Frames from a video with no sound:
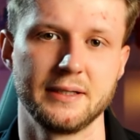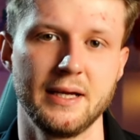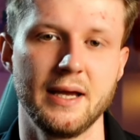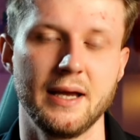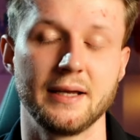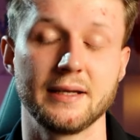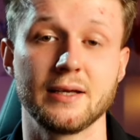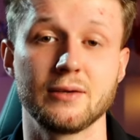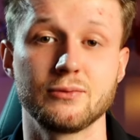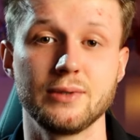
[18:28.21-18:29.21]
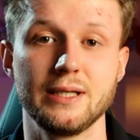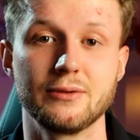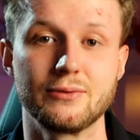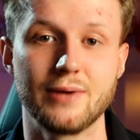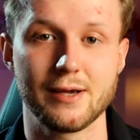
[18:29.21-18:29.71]
And I can really
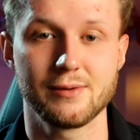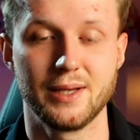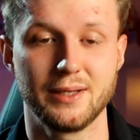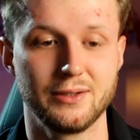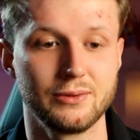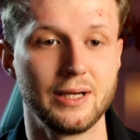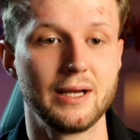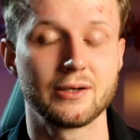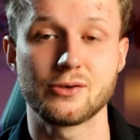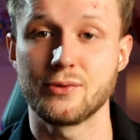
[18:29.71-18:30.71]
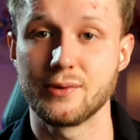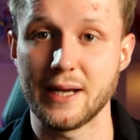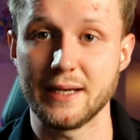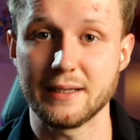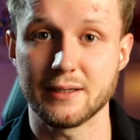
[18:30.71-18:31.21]
recommend you create
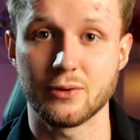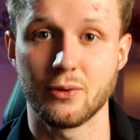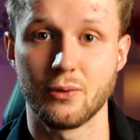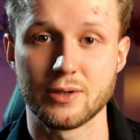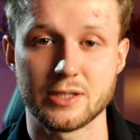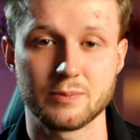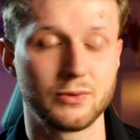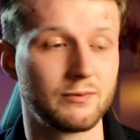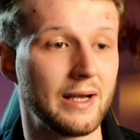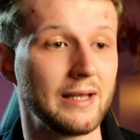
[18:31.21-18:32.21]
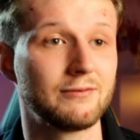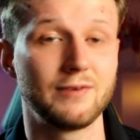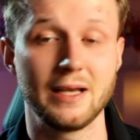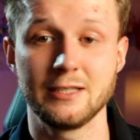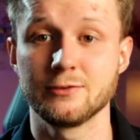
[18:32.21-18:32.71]
a course, provide
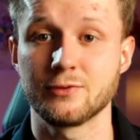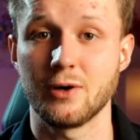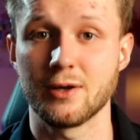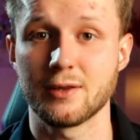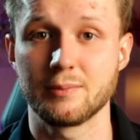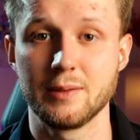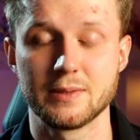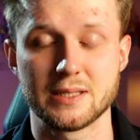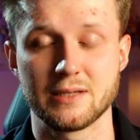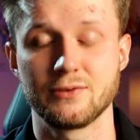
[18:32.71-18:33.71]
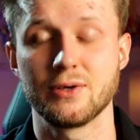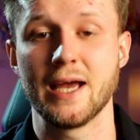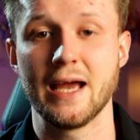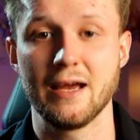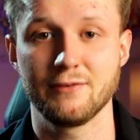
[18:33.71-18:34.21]
value for other people. If you
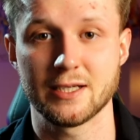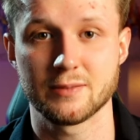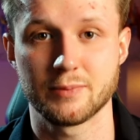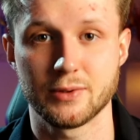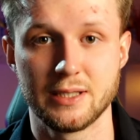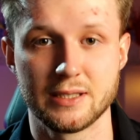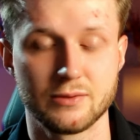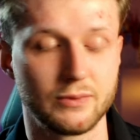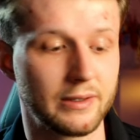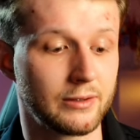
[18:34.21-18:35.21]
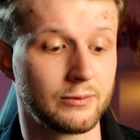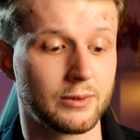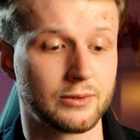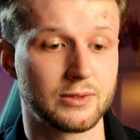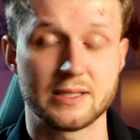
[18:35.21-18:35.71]
have expertise, whether you want to
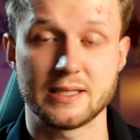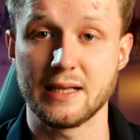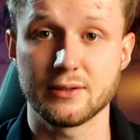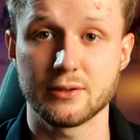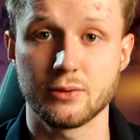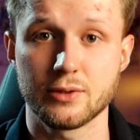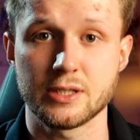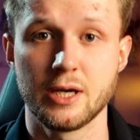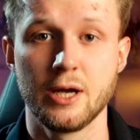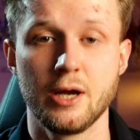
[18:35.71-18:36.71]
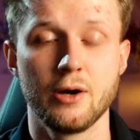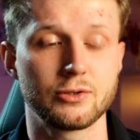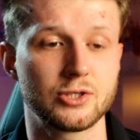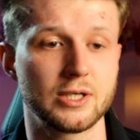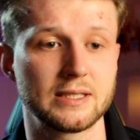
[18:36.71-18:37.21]
sell the course or
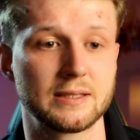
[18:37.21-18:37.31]
just